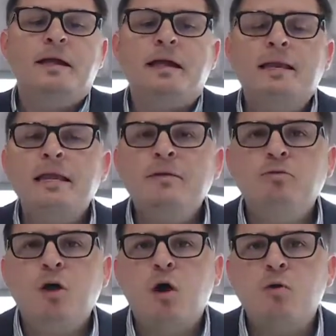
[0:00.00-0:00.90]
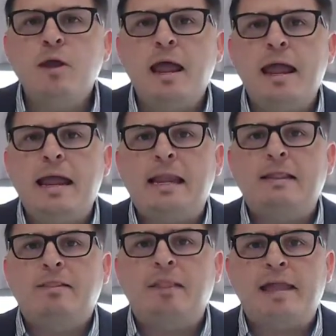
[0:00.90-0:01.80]
Any loan
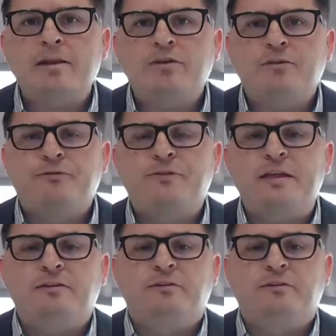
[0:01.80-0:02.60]
and lender fees.